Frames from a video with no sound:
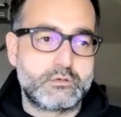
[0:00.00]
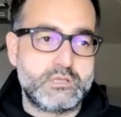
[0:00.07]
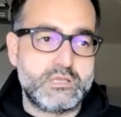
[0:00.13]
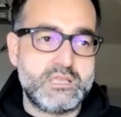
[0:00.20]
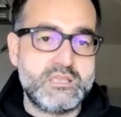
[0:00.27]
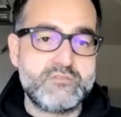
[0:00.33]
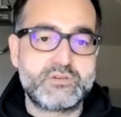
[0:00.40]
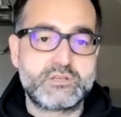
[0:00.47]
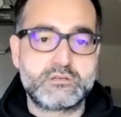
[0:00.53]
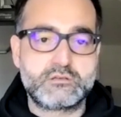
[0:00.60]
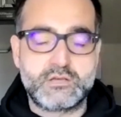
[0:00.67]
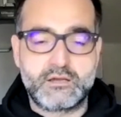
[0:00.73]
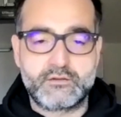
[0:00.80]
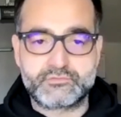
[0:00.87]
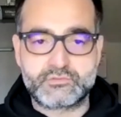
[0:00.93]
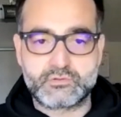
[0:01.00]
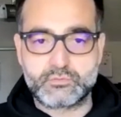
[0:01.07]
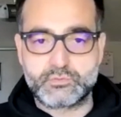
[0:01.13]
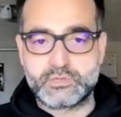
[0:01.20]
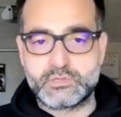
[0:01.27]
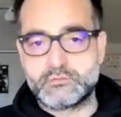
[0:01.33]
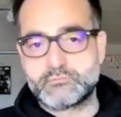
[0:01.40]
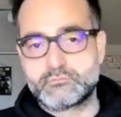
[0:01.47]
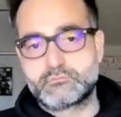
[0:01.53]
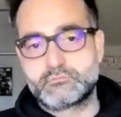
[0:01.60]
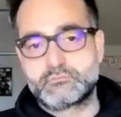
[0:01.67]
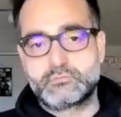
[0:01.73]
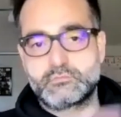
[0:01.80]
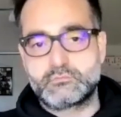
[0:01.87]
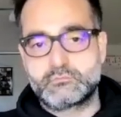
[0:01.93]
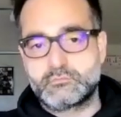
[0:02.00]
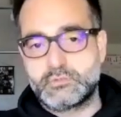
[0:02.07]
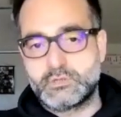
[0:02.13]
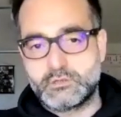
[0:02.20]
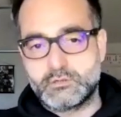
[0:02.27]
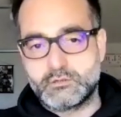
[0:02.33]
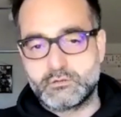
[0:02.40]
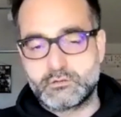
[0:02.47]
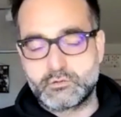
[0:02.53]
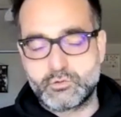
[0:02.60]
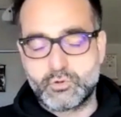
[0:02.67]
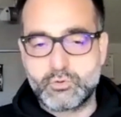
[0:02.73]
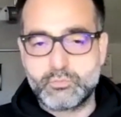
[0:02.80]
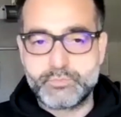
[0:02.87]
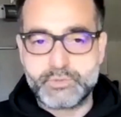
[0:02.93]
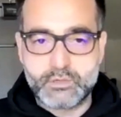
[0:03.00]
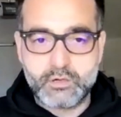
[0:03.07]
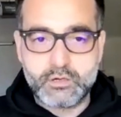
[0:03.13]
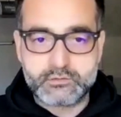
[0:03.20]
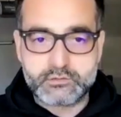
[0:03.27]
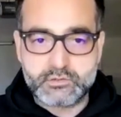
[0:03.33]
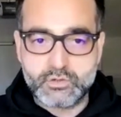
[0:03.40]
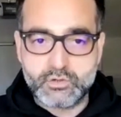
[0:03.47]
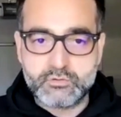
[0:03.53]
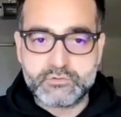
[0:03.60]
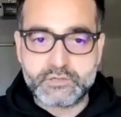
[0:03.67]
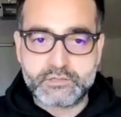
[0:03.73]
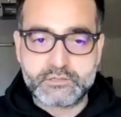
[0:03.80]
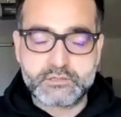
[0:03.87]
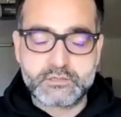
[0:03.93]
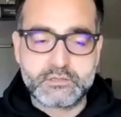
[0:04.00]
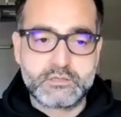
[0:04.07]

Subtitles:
even after we go beyond COVID.